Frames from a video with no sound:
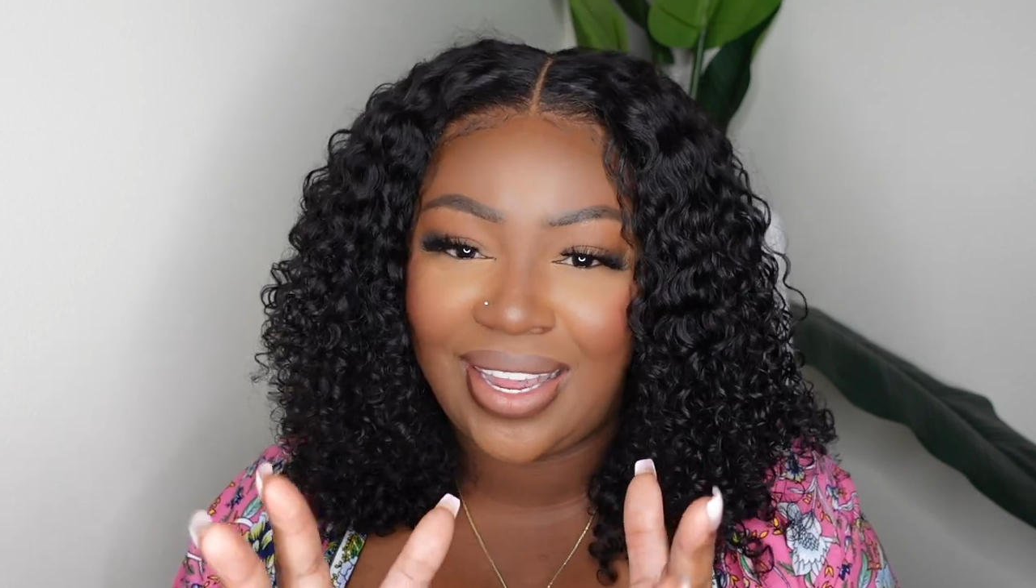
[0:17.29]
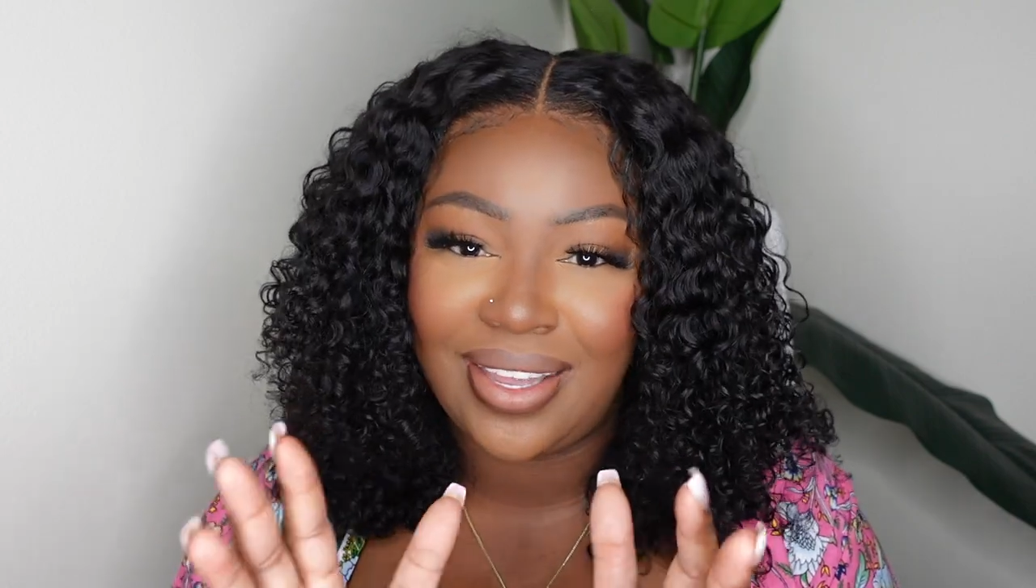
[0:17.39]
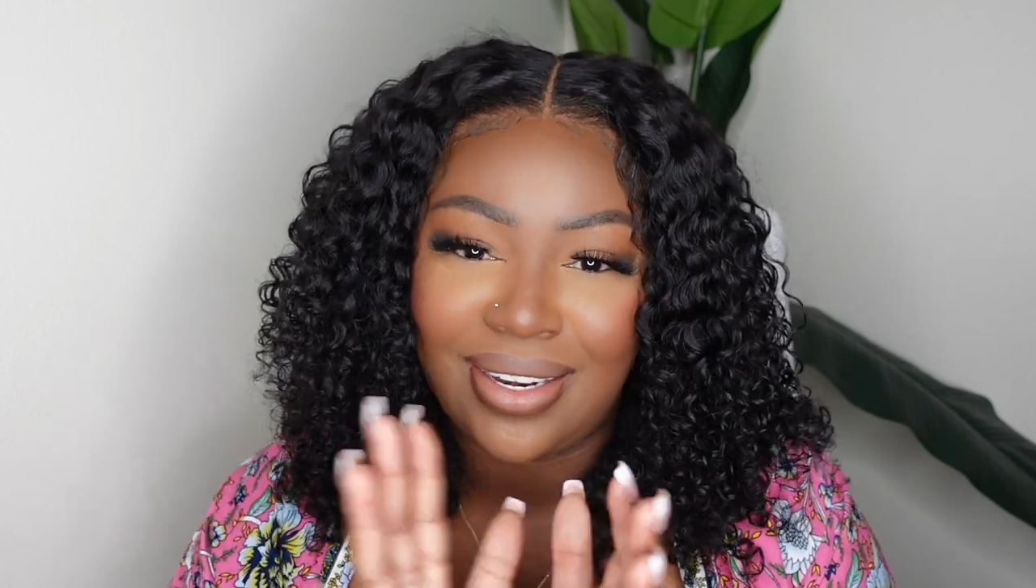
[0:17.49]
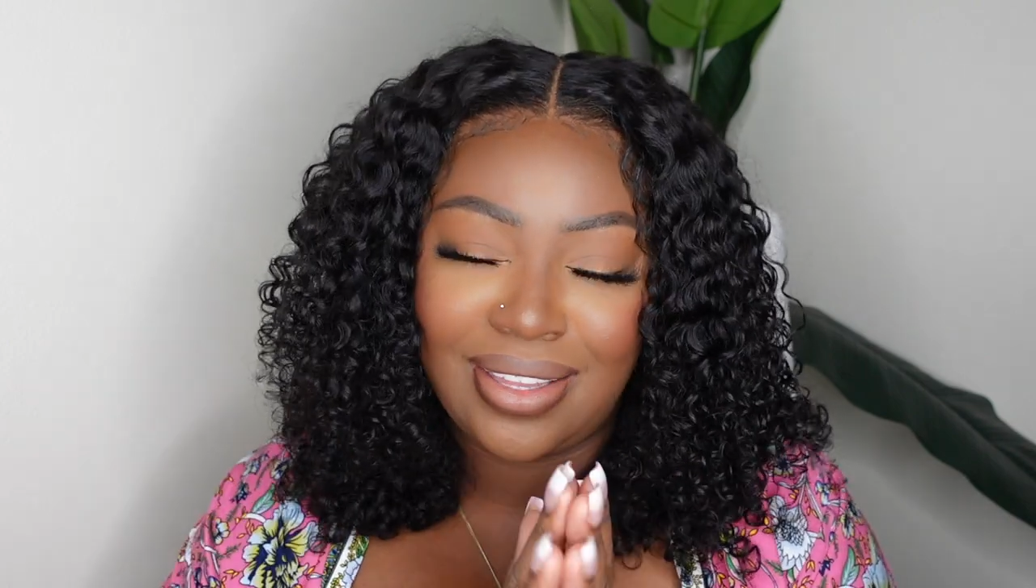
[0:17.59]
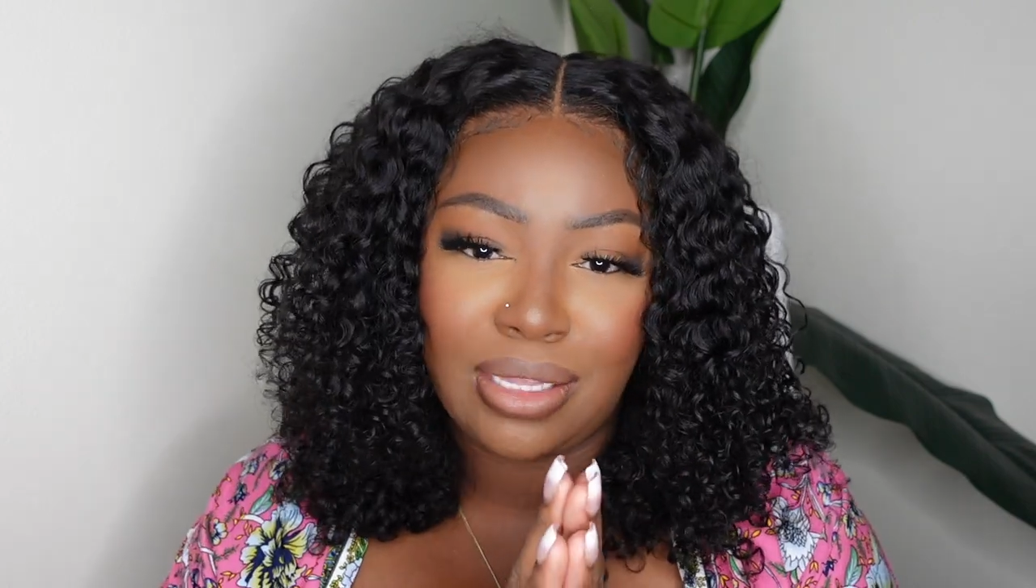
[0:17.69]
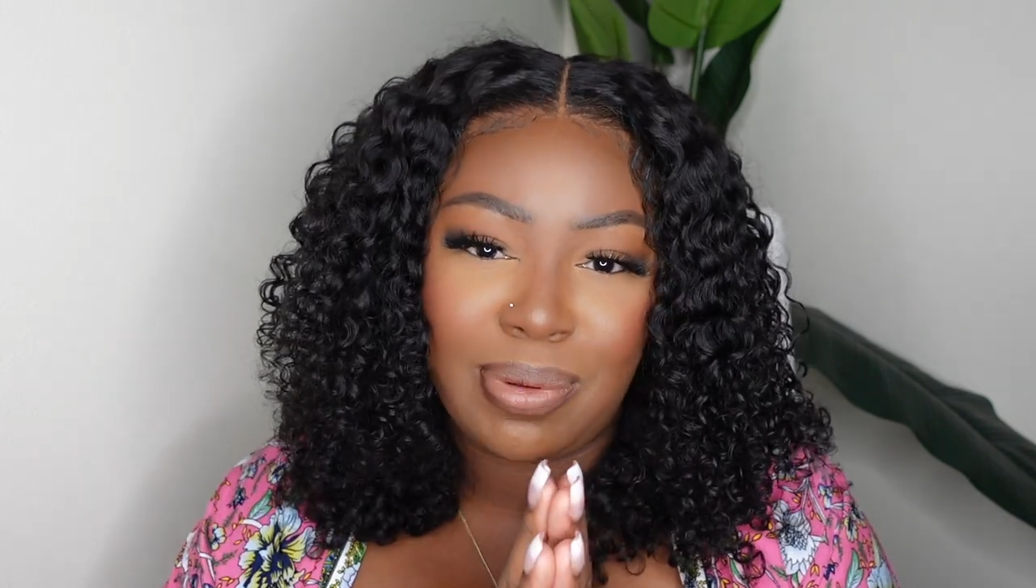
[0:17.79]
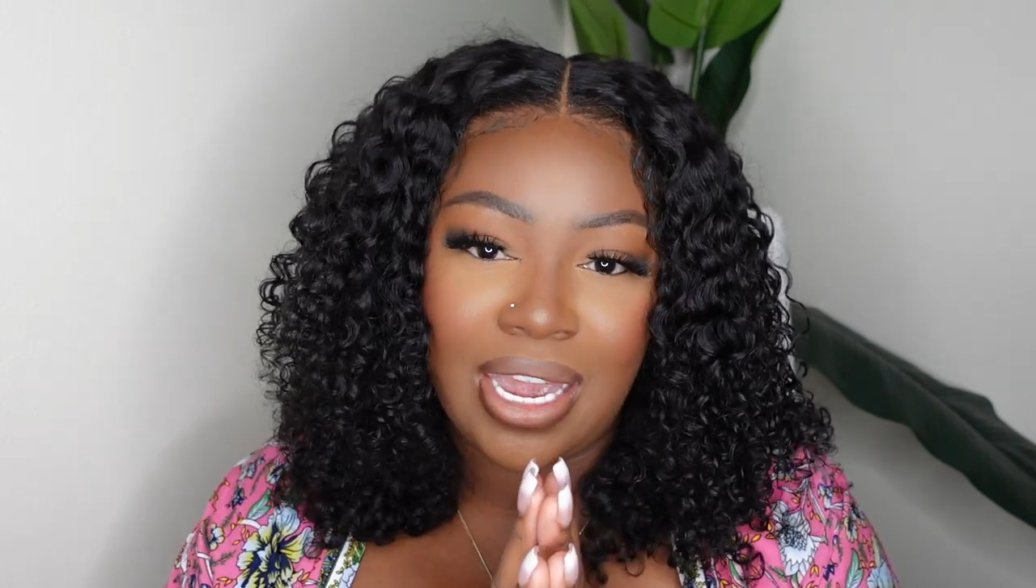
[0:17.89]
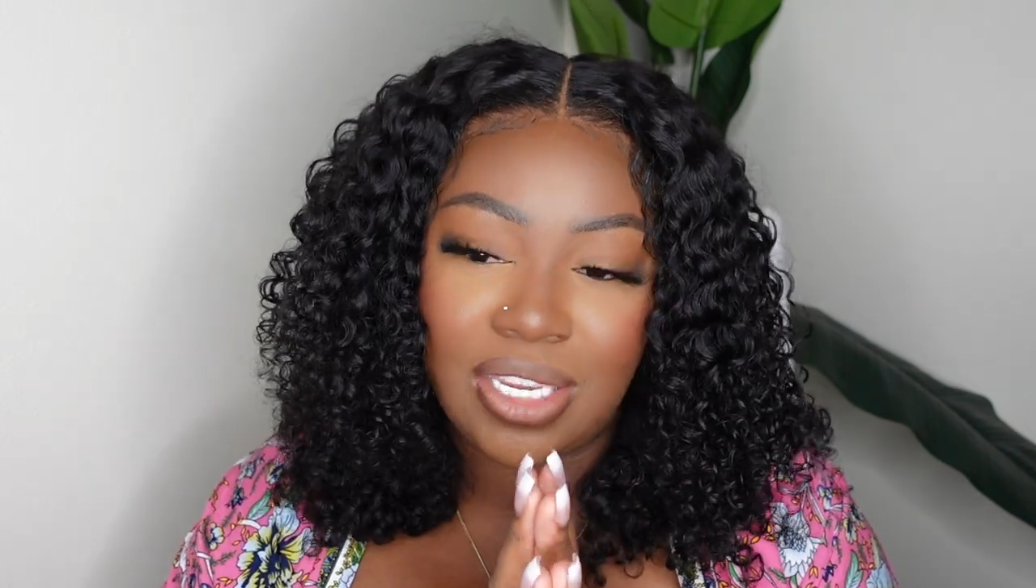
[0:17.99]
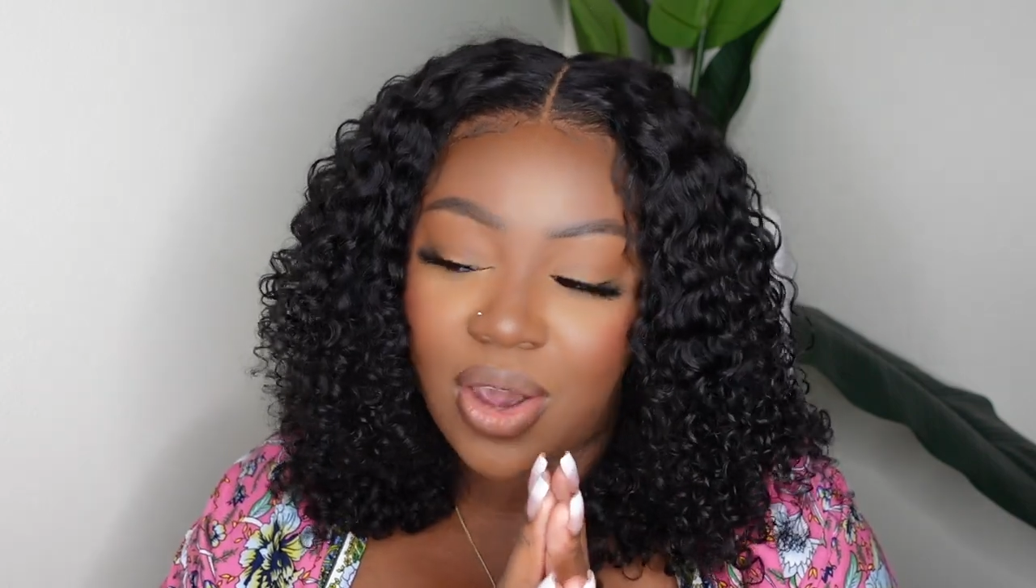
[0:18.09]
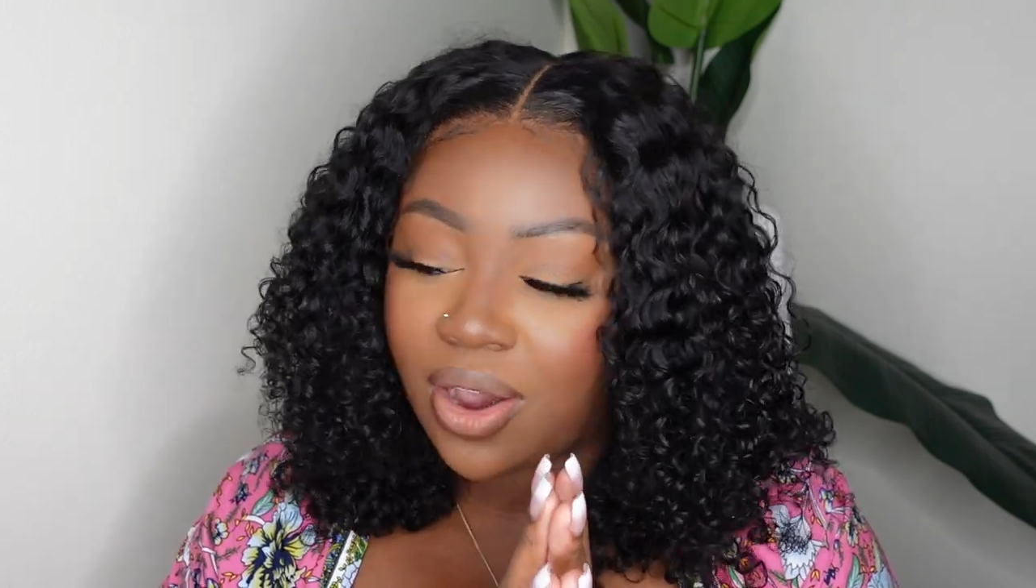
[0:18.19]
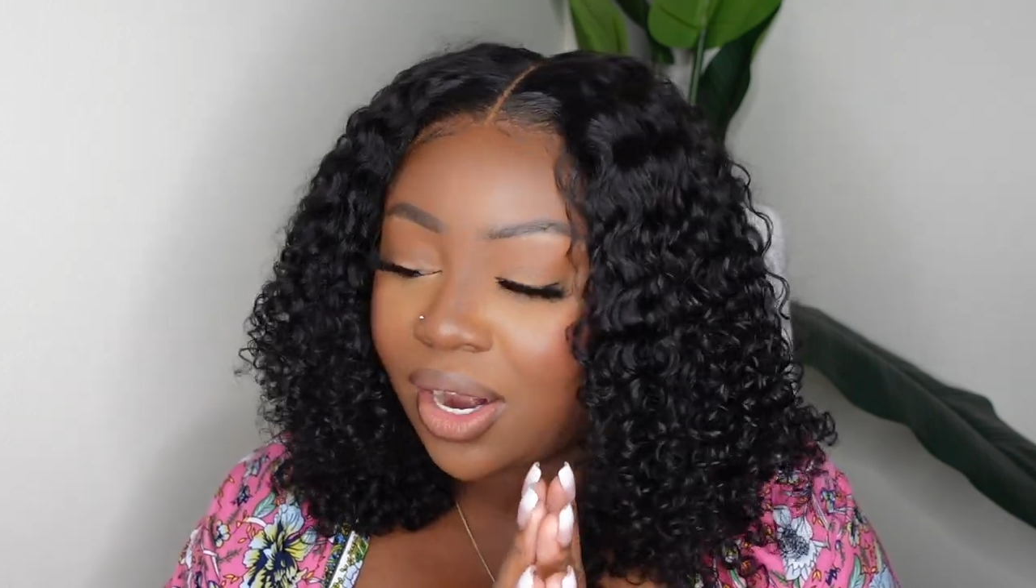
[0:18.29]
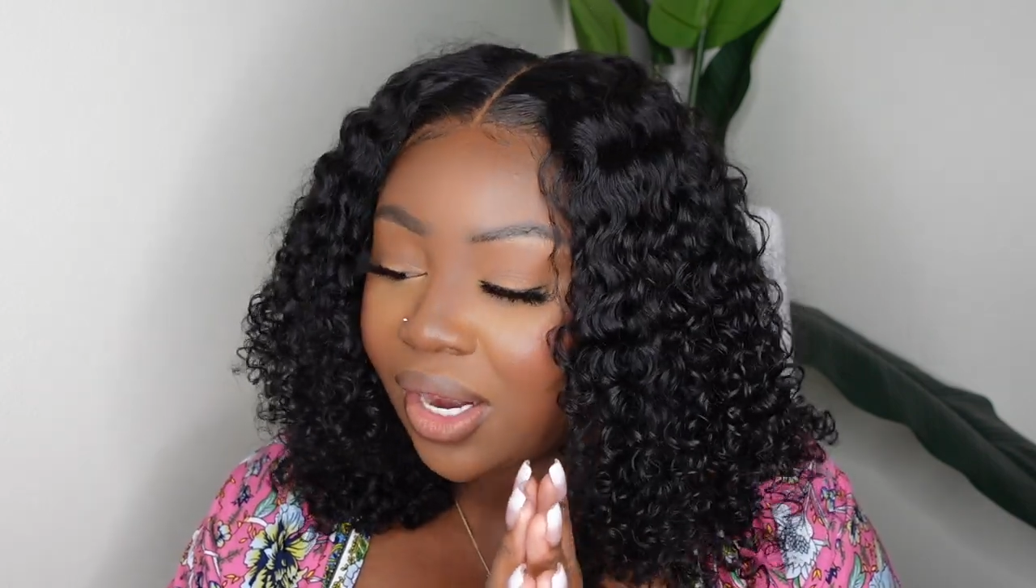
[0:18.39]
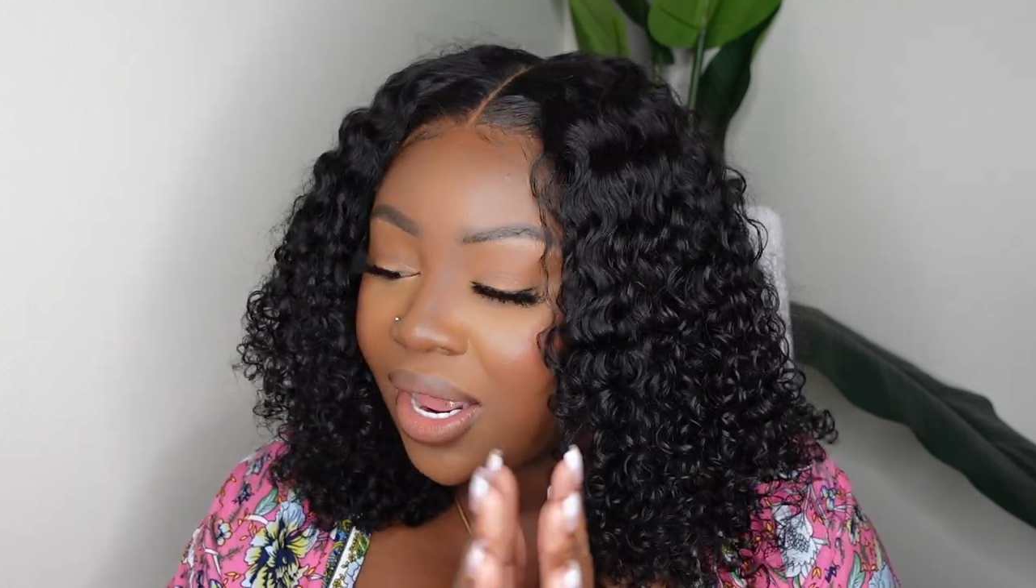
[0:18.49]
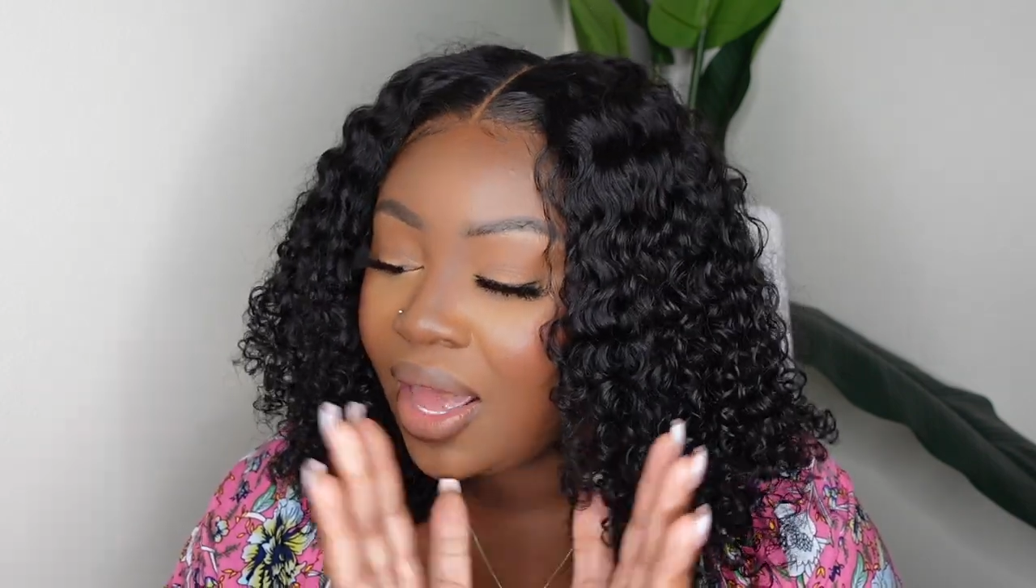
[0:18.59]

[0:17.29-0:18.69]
hunt in the backyard,